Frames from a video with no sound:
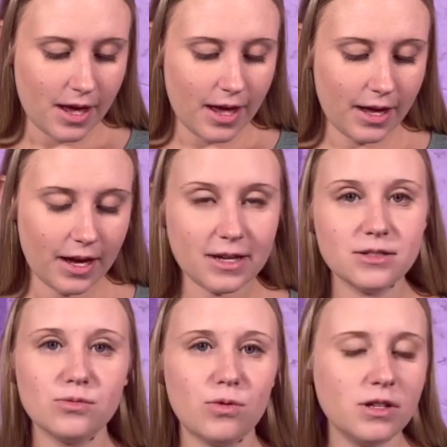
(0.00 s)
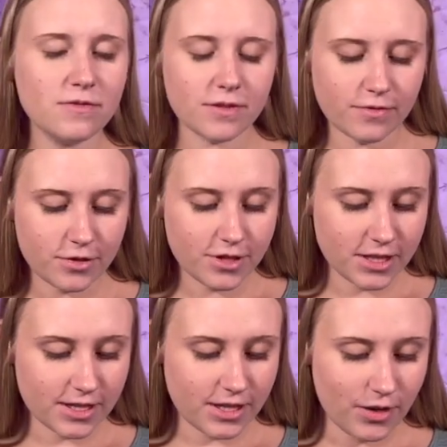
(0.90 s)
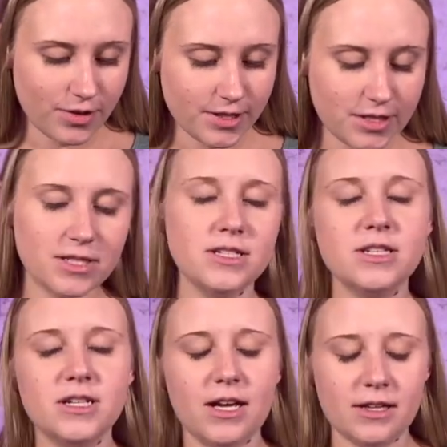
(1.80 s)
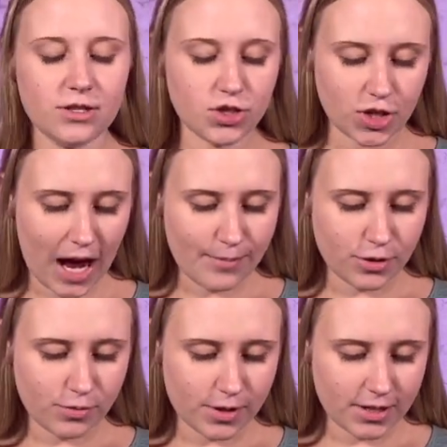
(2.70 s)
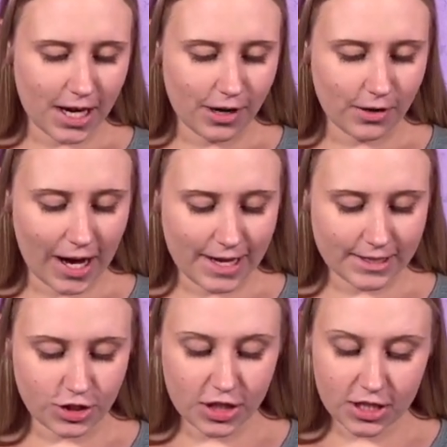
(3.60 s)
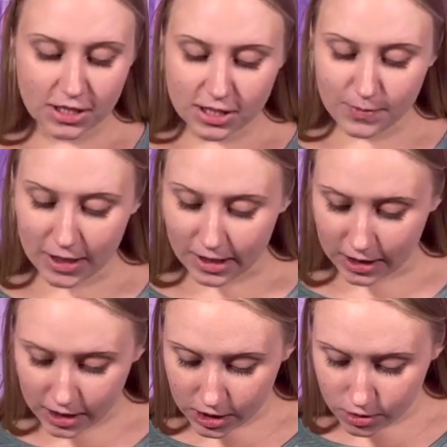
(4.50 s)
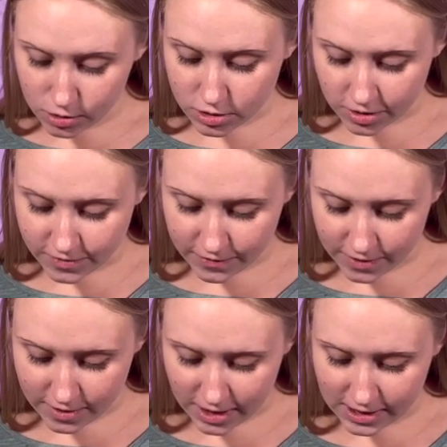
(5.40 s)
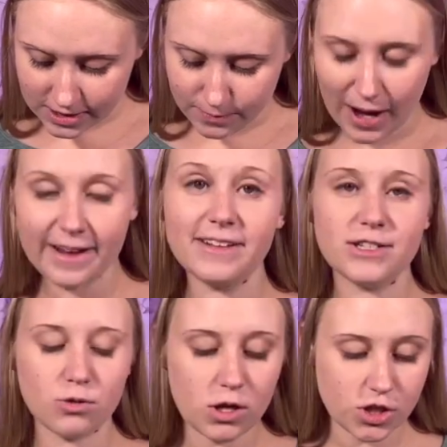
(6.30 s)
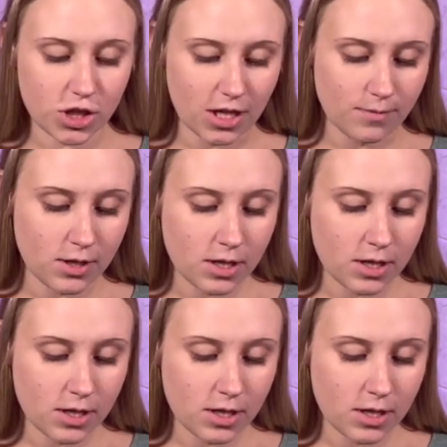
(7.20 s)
And one of the first things I noticed in this chapter was how as Jesus is being accused of different things and Pilate is questioning him,